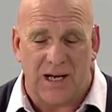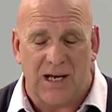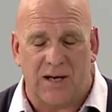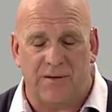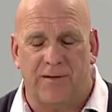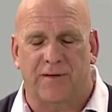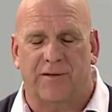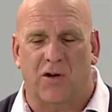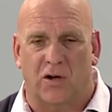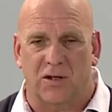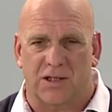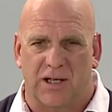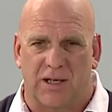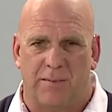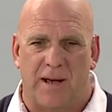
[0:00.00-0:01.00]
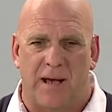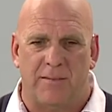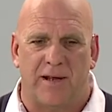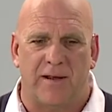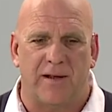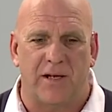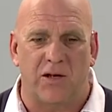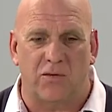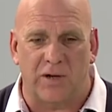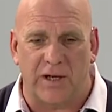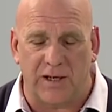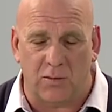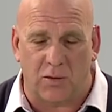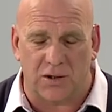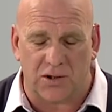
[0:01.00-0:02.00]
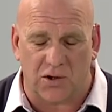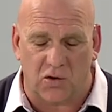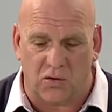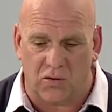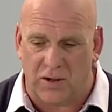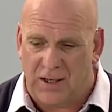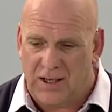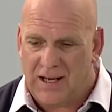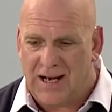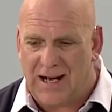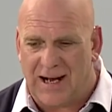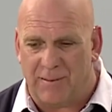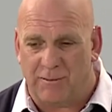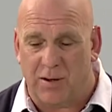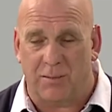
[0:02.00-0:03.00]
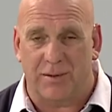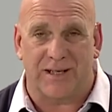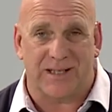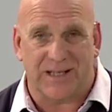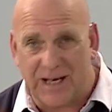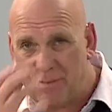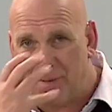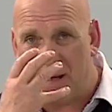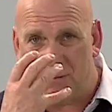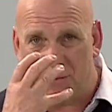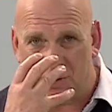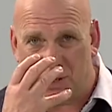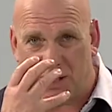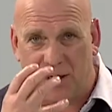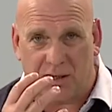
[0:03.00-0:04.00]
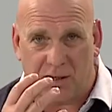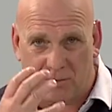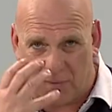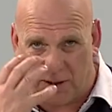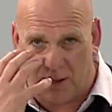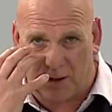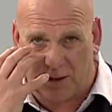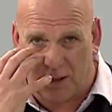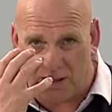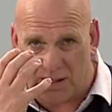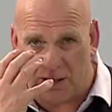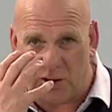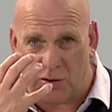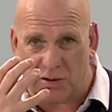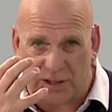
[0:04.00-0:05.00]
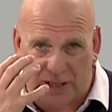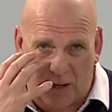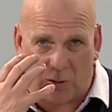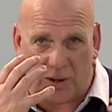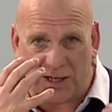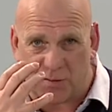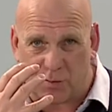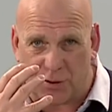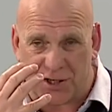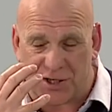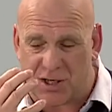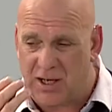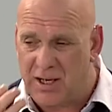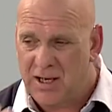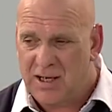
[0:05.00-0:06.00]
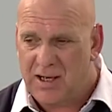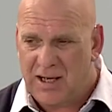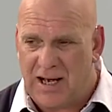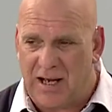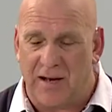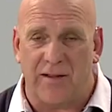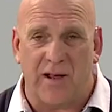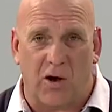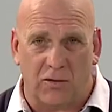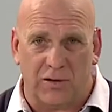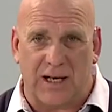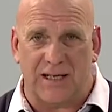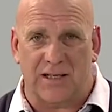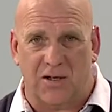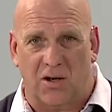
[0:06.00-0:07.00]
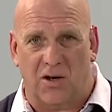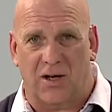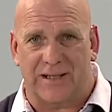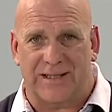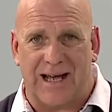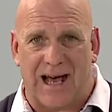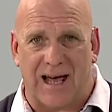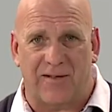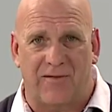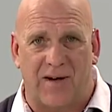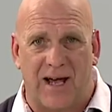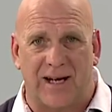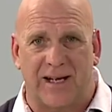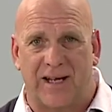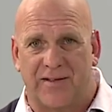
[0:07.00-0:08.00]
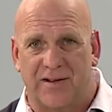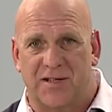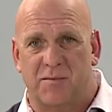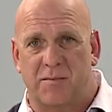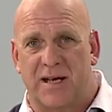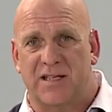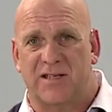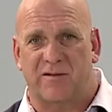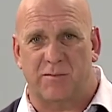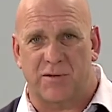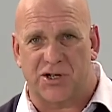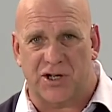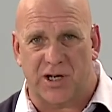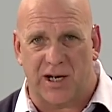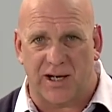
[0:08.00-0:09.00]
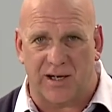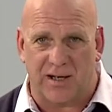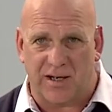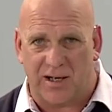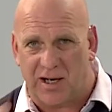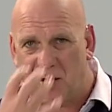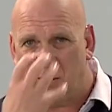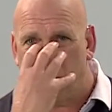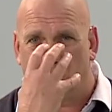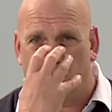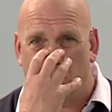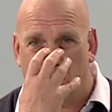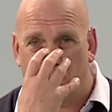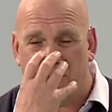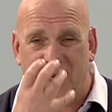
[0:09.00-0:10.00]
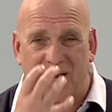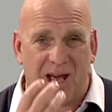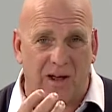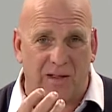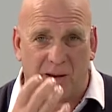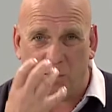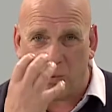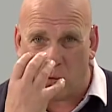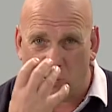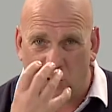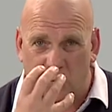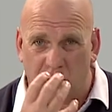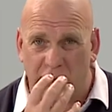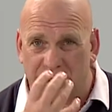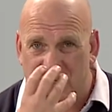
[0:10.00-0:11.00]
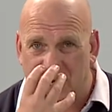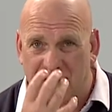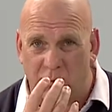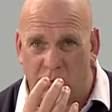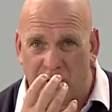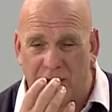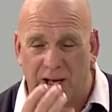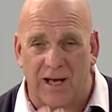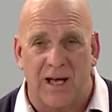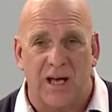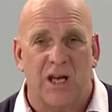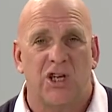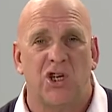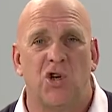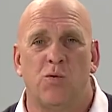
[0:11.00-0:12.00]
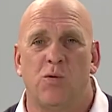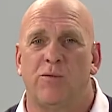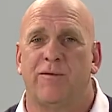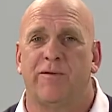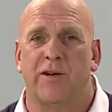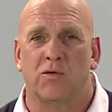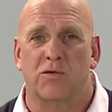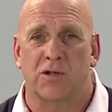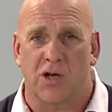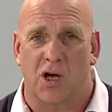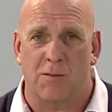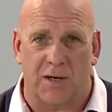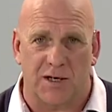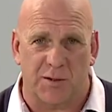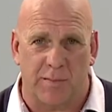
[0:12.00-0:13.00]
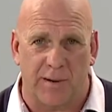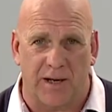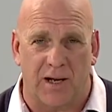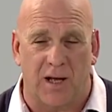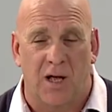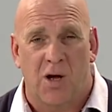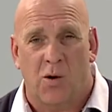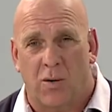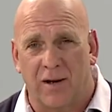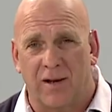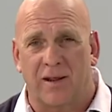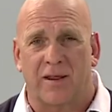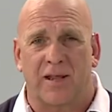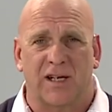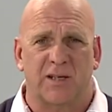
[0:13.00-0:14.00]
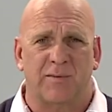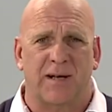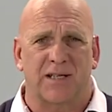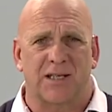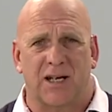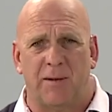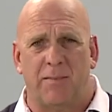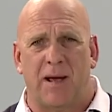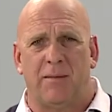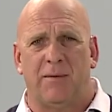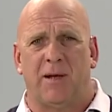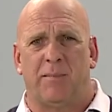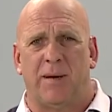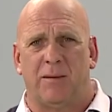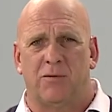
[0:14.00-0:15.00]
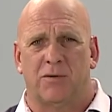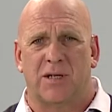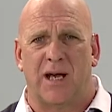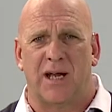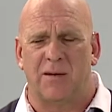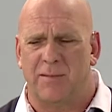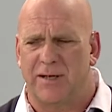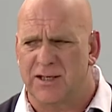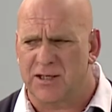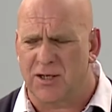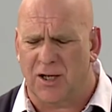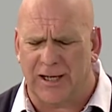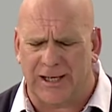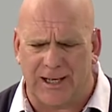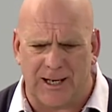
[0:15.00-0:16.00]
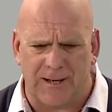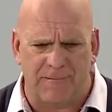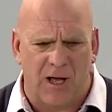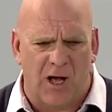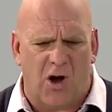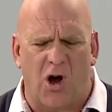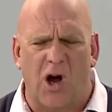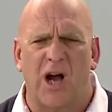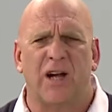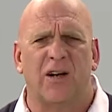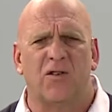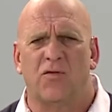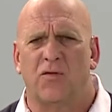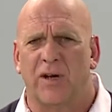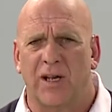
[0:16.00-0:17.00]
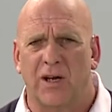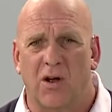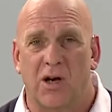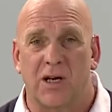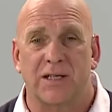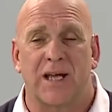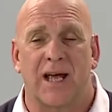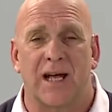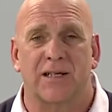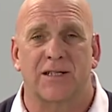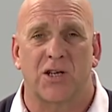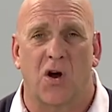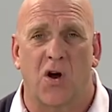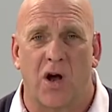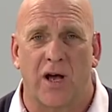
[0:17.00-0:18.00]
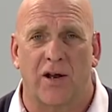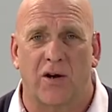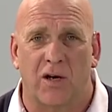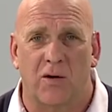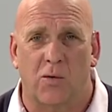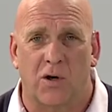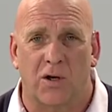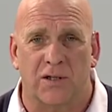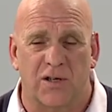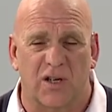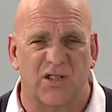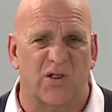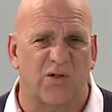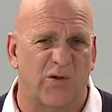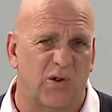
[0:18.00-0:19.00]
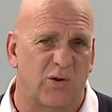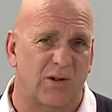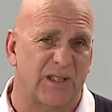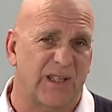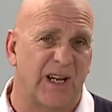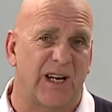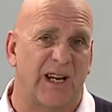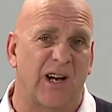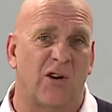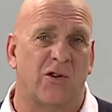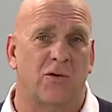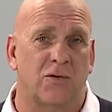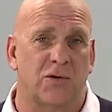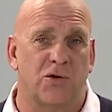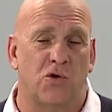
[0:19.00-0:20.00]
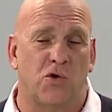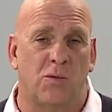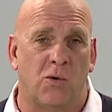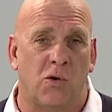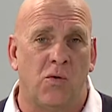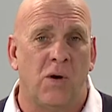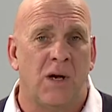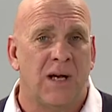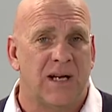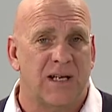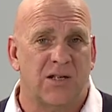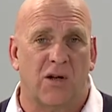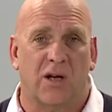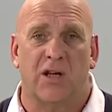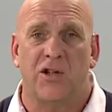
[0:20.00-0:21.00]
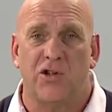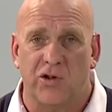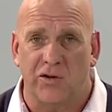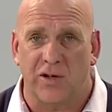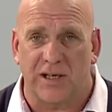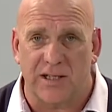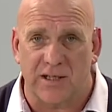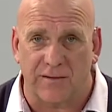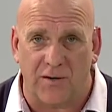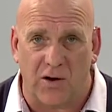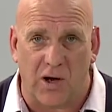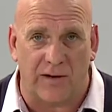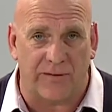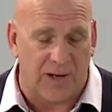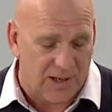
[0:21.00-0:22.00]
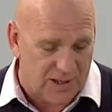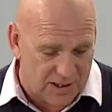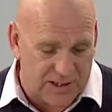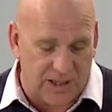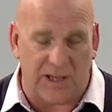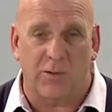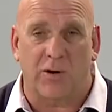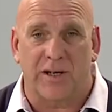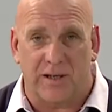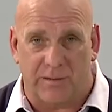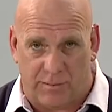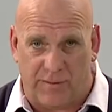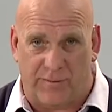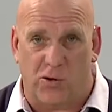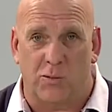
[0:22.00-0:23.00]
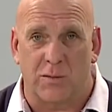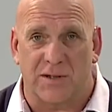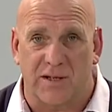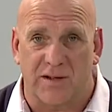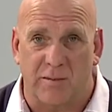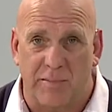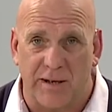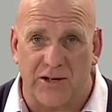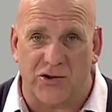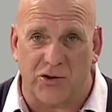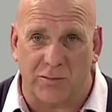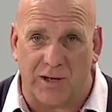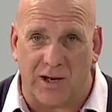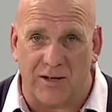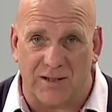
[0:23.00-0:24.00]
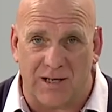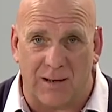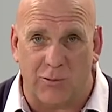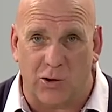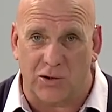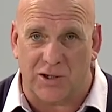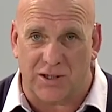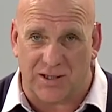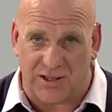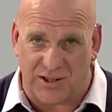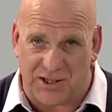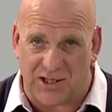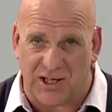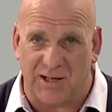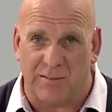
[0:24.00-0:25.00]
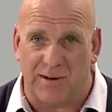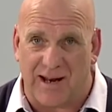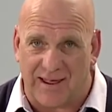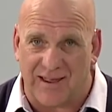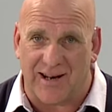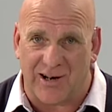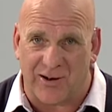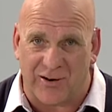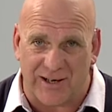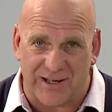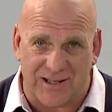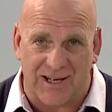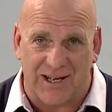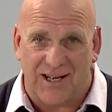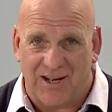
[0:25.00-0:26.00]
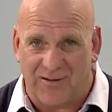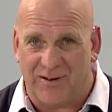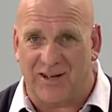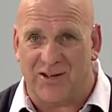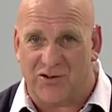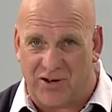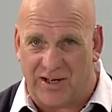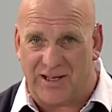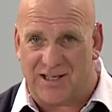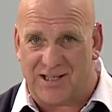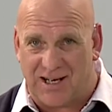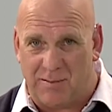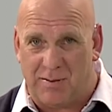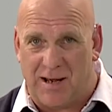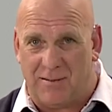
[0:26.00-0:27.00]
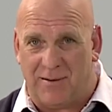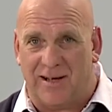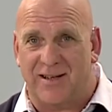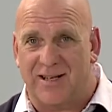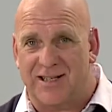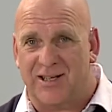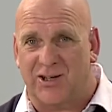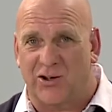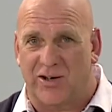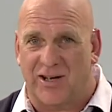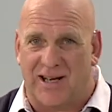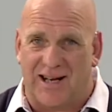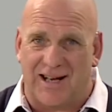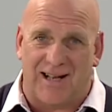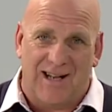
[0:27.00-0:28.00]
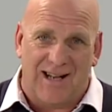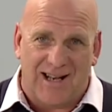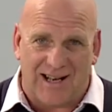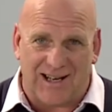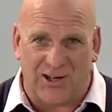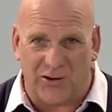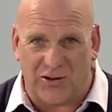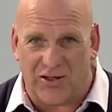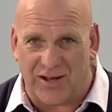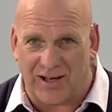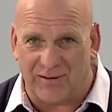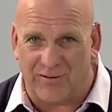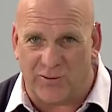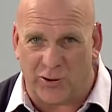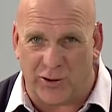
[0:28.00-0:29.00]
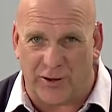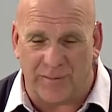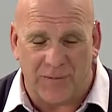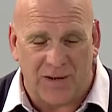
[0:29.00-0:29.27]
If you've got sleep apnea, then you'll need what's called probably a CPAP machine. You know, continuous airways pressure. In the old days, it looked like Darth Vader had this massive machine and, you know, put it on there now. They're portable, you take them with you, you will feel so much better. One of the things about sleep apnea people say to me is like, I didn't realise how tired I was. I just thought it was getting older, it was normal. It's like a new lease of life. I tell you what, your performance in the bedroom goes up, not just in your sleep, but other areas if you can treat your sleep apnea. There's a good thing for it.